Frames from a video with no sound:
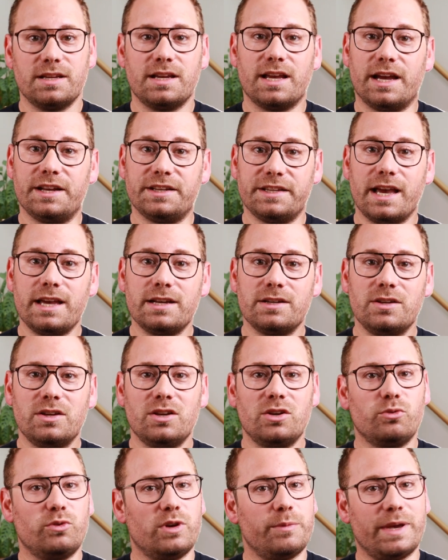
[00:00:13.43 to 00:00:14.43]
And yet,
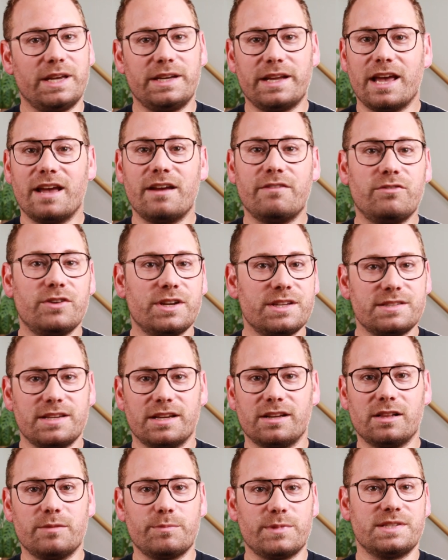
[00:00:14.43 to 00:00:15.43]
we made every
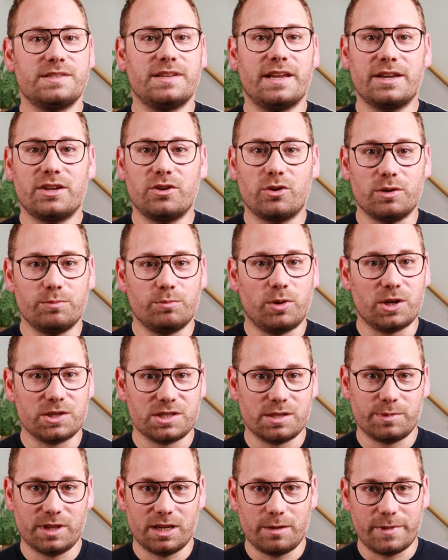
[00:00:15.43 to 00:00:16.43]
single mistake you can
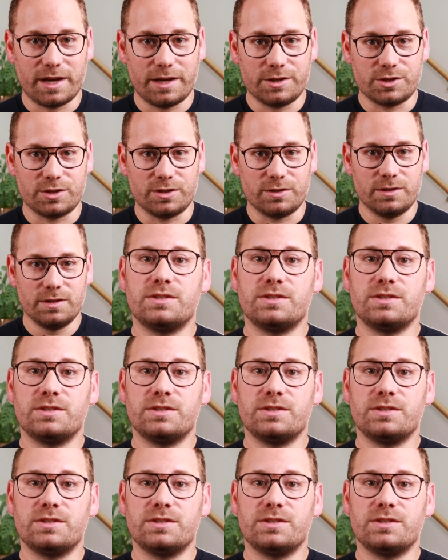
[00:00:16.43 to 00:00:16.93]
possibly imagine.